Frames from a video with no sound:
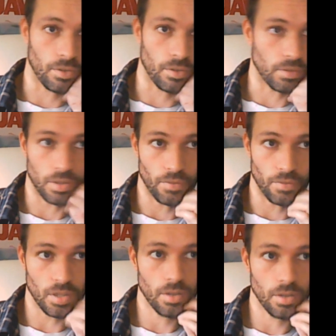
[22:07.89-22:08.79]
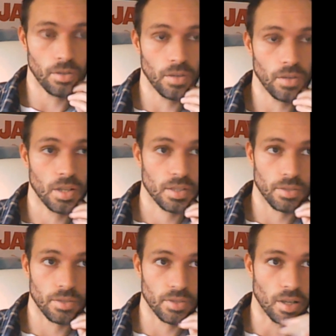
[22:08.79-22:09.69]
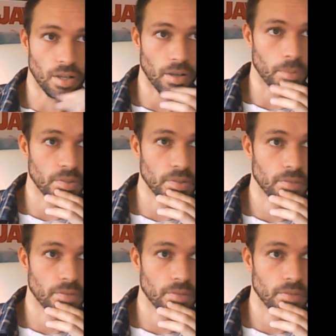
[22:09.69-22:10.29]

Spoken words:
in the video, stereotypes,